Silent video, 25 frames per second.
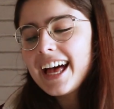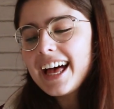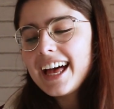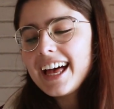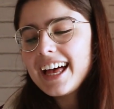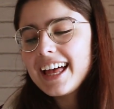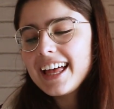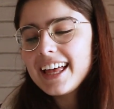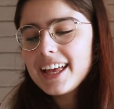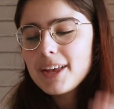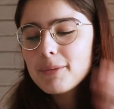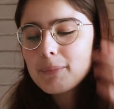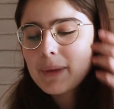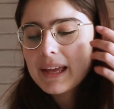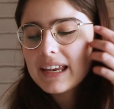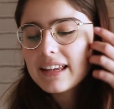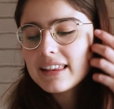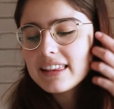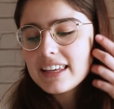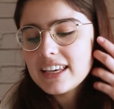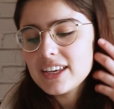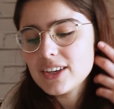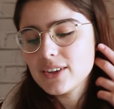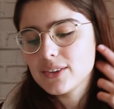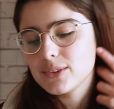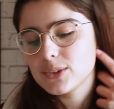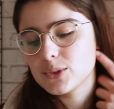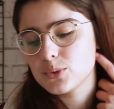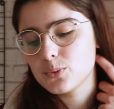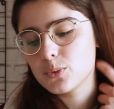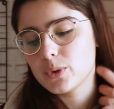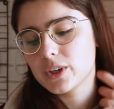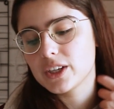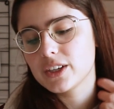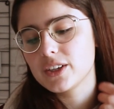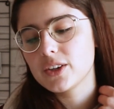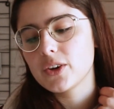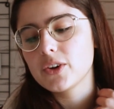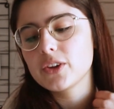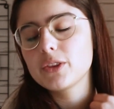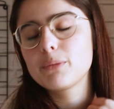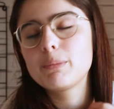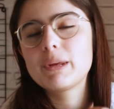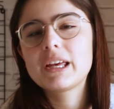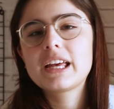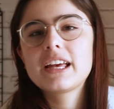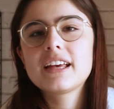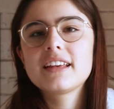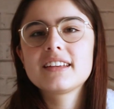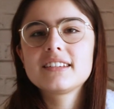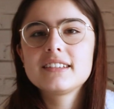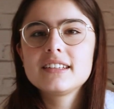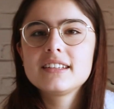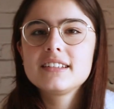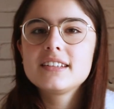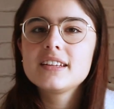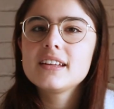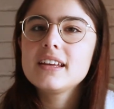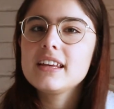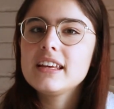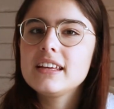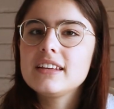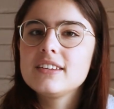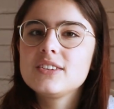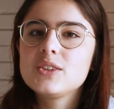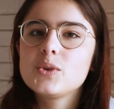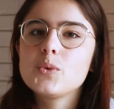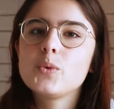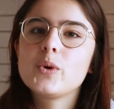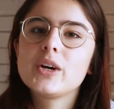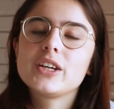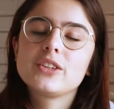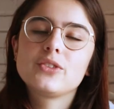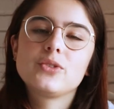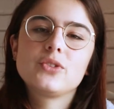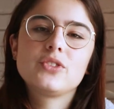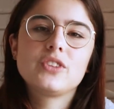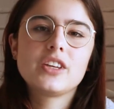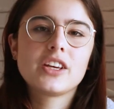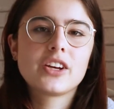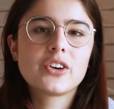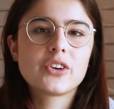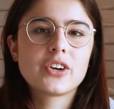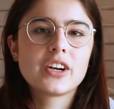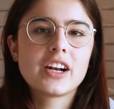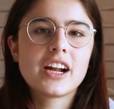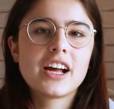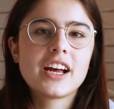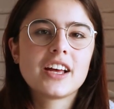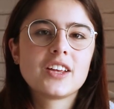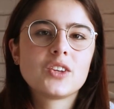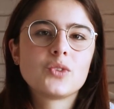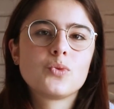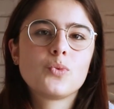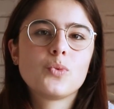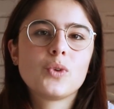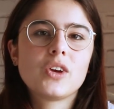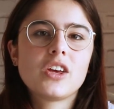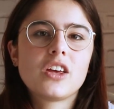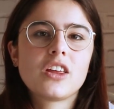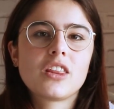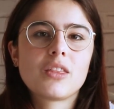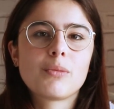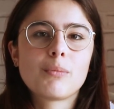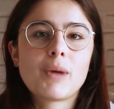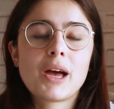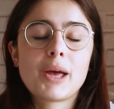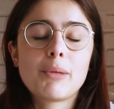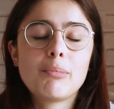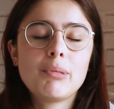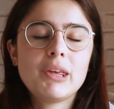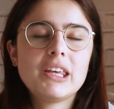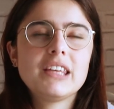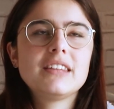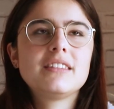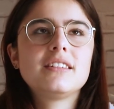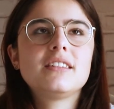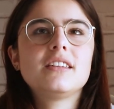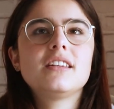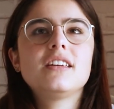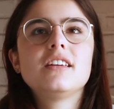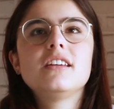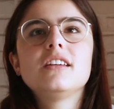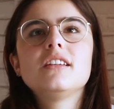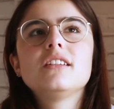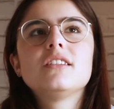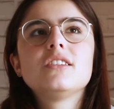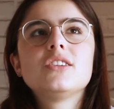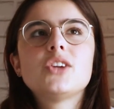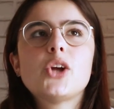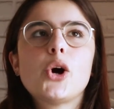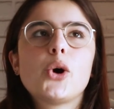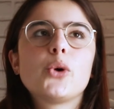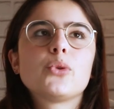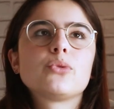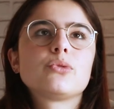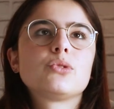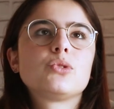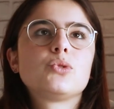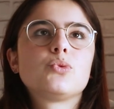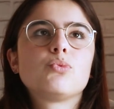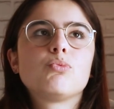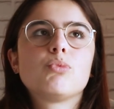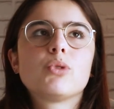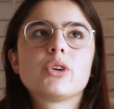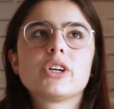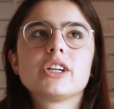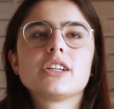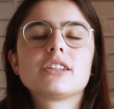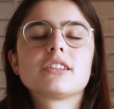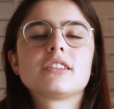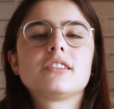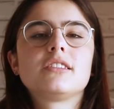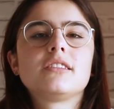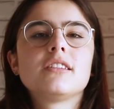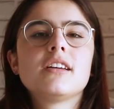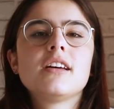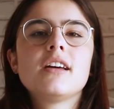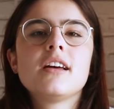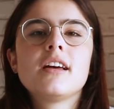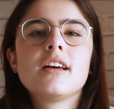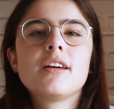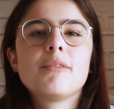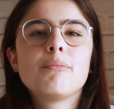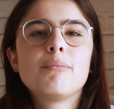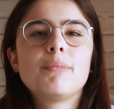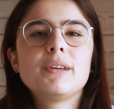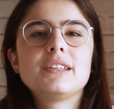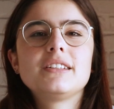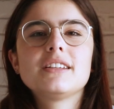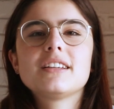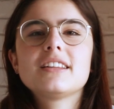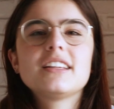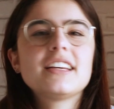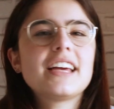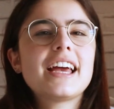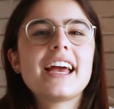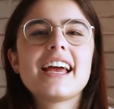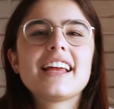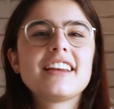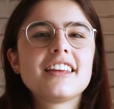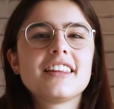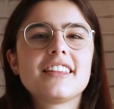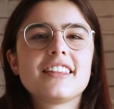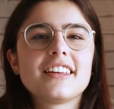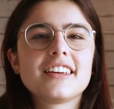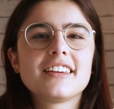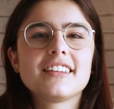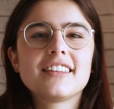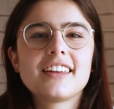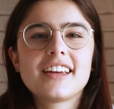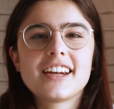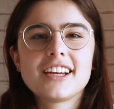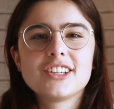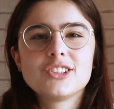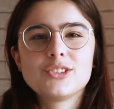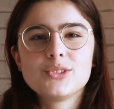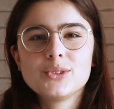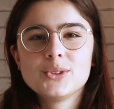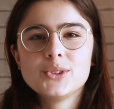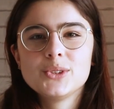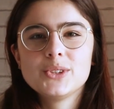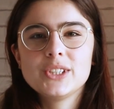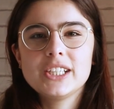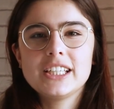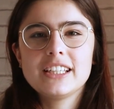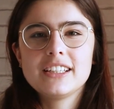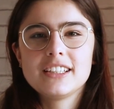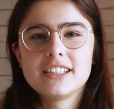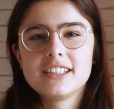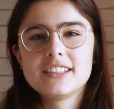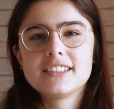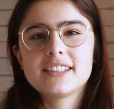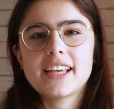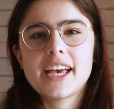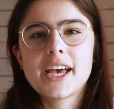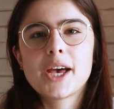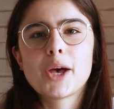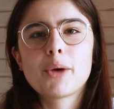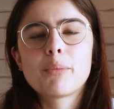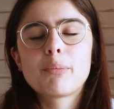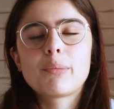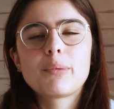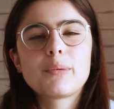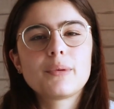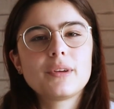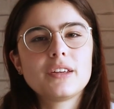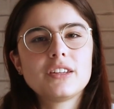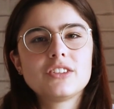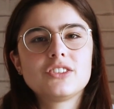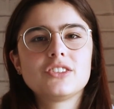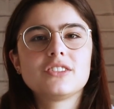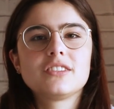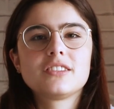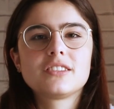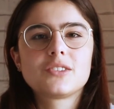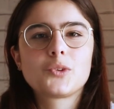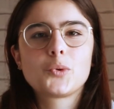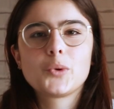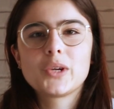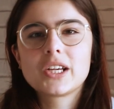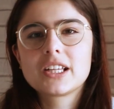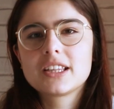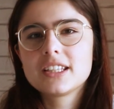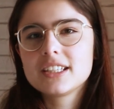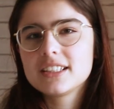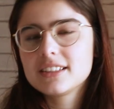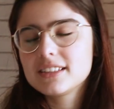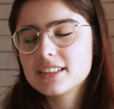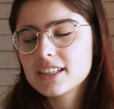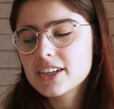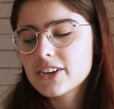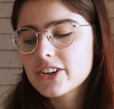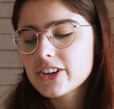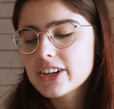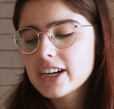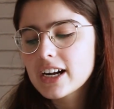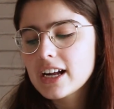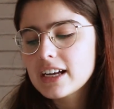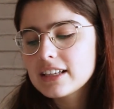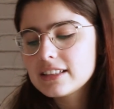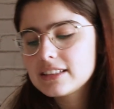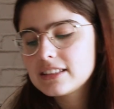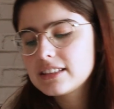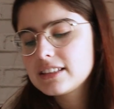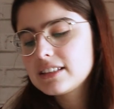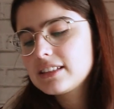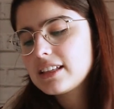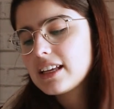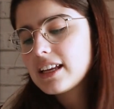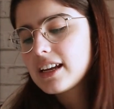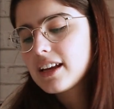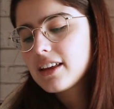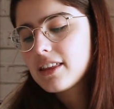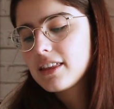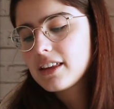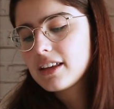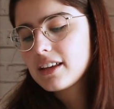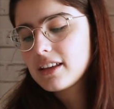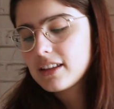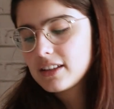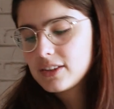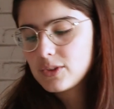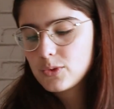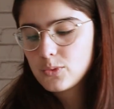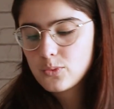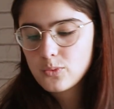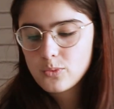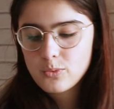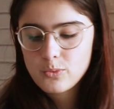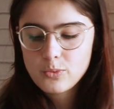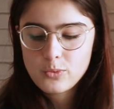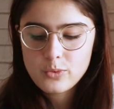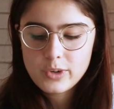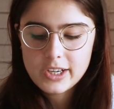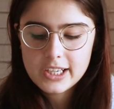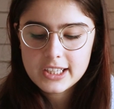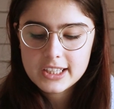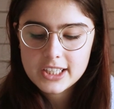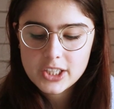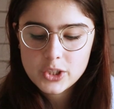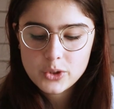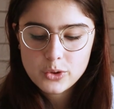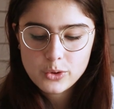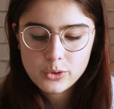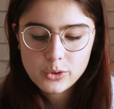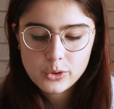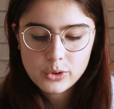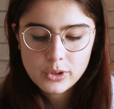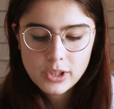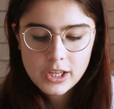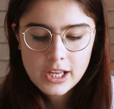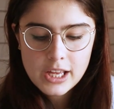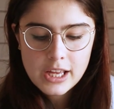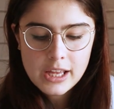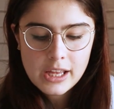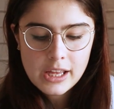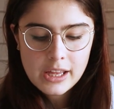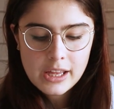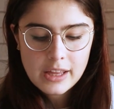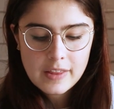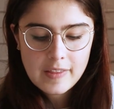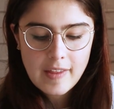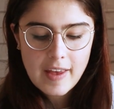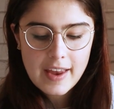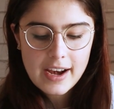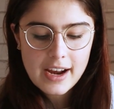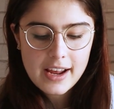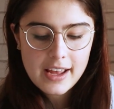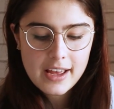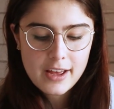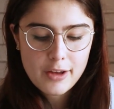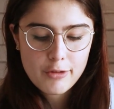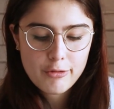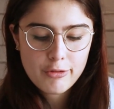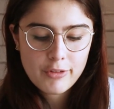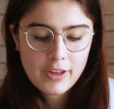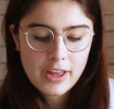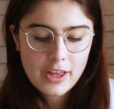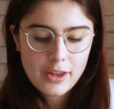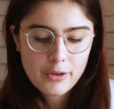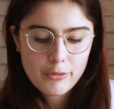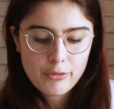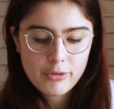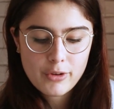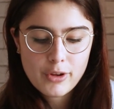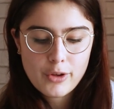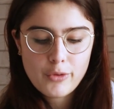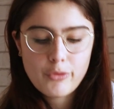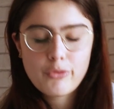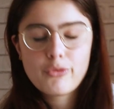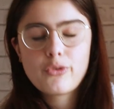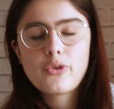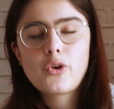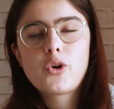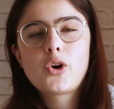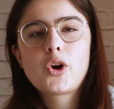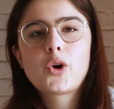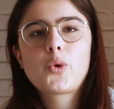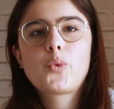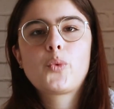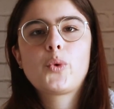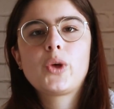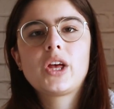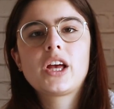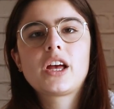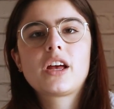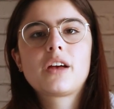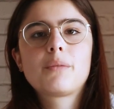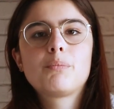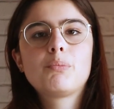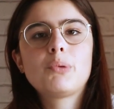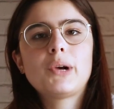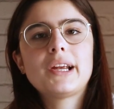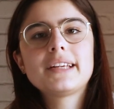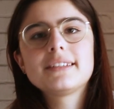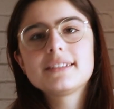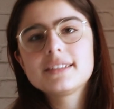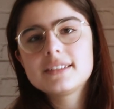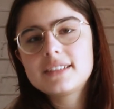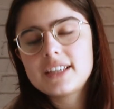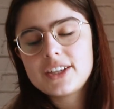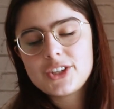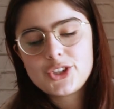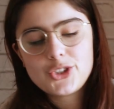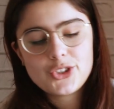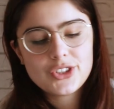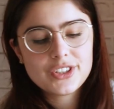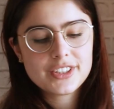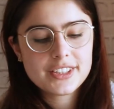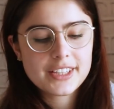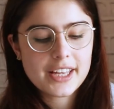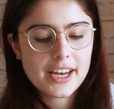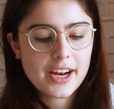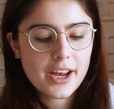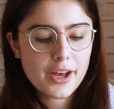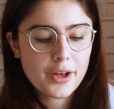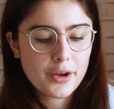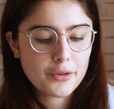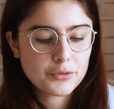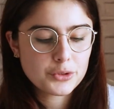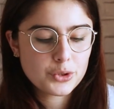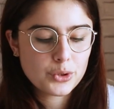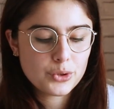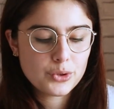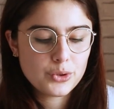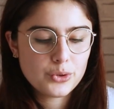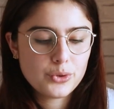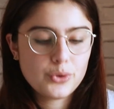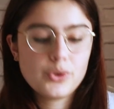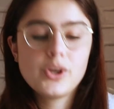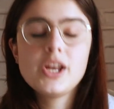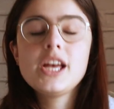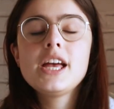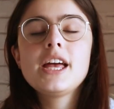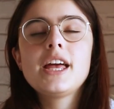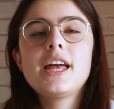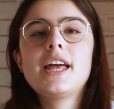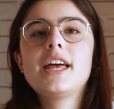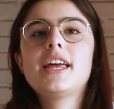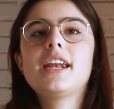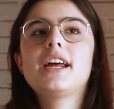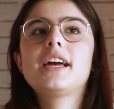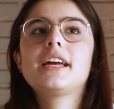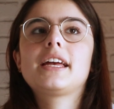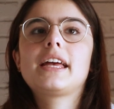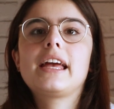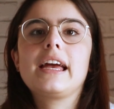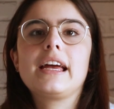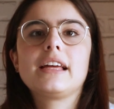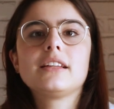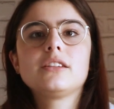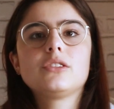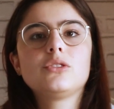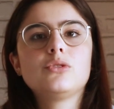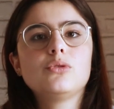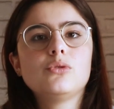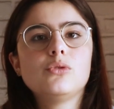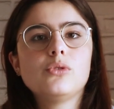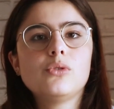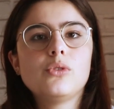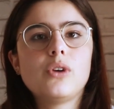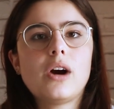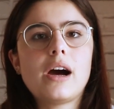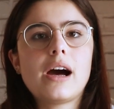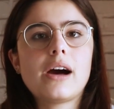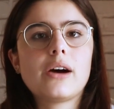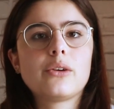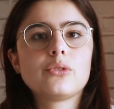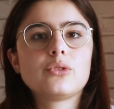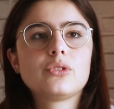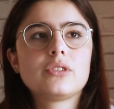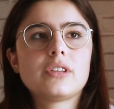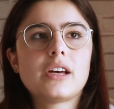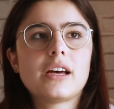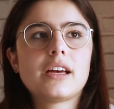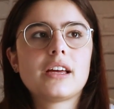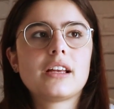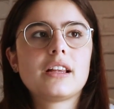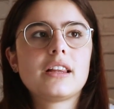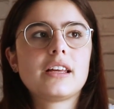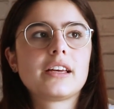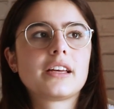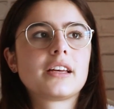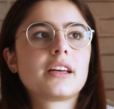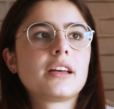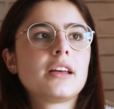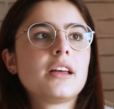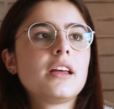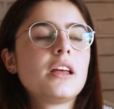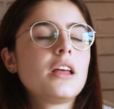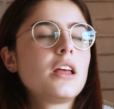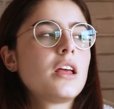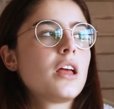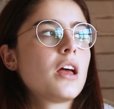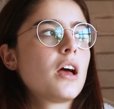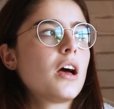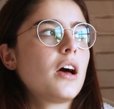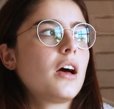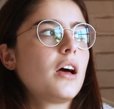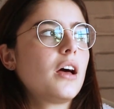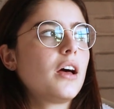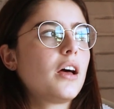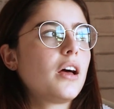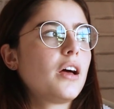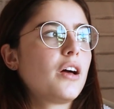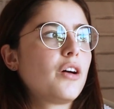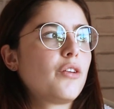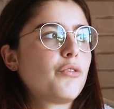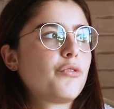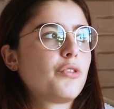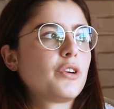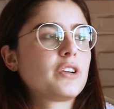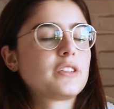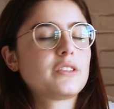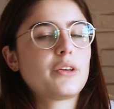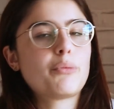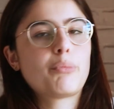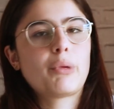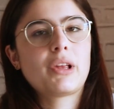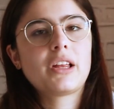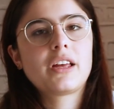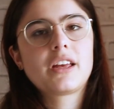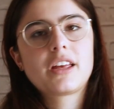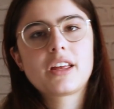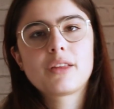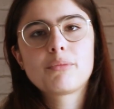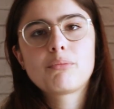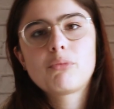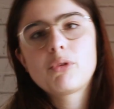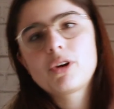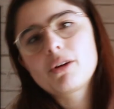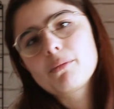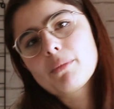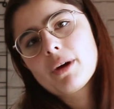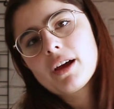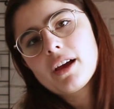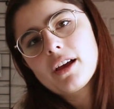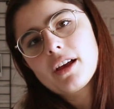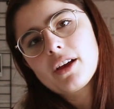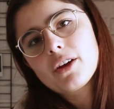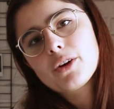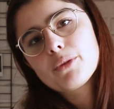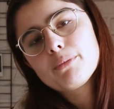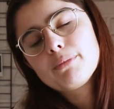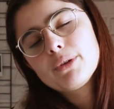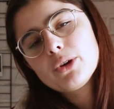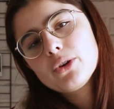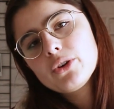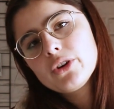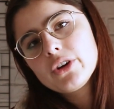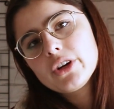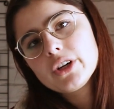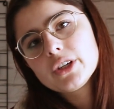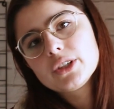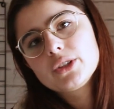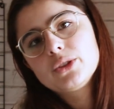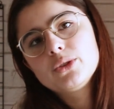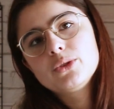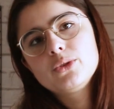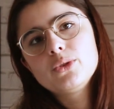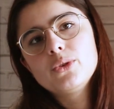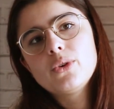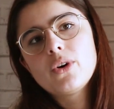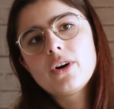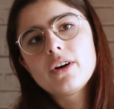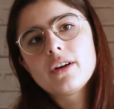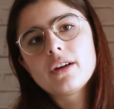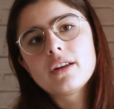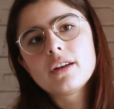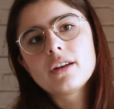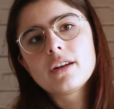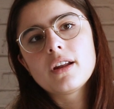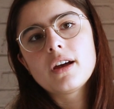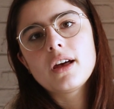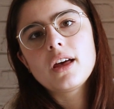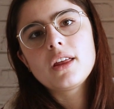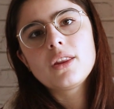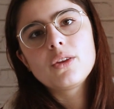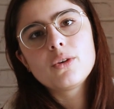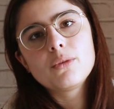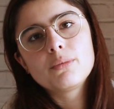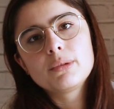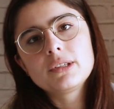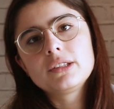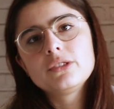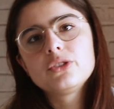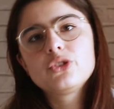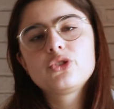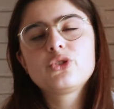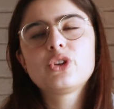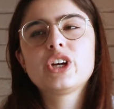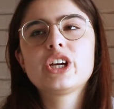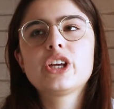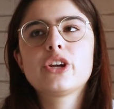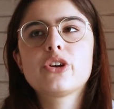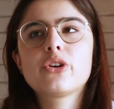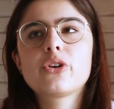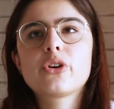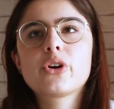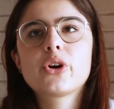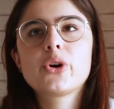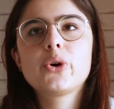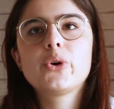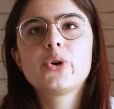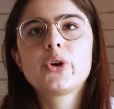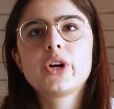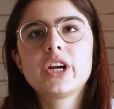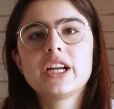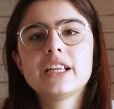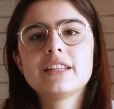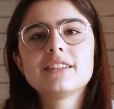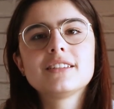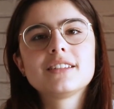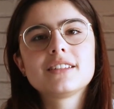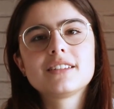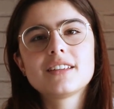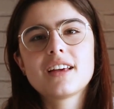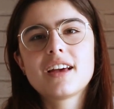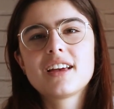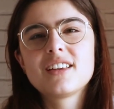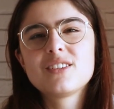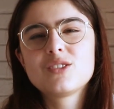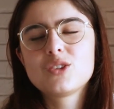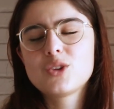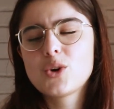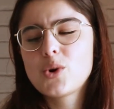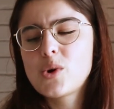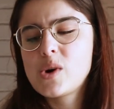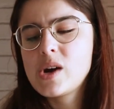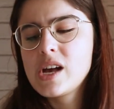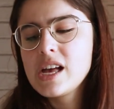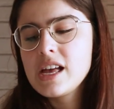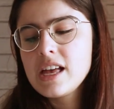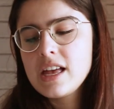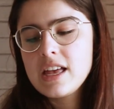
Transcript: I mainly use OneNote because it's an easy way to synchronize with my PC, Notes, Works, basically anything that I do in this app. It just quickly synchronizes and I think it's really cool. Then I have Canva for quick presentations that I have to do and I can't do outside, like for example, I can bring my computer to do on Adobe Illustrator or InDesign, so